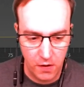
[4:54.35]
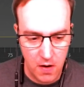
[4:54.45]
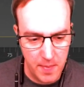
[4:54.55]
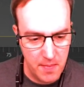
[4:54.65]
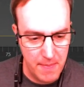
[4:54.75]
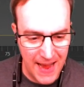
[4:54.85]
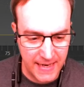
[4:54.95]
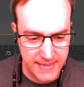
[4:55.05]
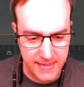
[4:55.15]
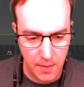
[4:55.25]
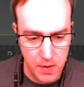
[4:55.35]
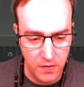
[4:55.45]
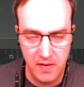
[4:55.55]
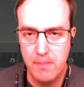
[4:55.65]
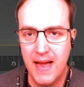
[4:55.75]
So I'm in Max. I'm
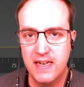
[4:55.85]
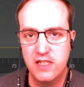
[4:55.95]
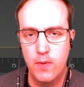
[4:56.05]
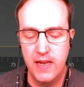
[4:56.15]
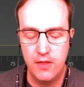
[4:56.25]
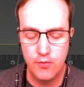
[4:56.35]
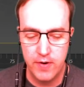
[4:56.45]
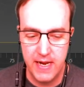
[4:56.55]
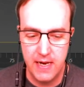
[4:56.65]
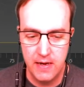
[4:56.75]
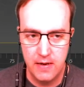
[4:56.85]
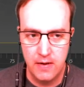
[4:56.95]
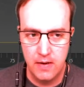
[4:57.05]
using Max 23.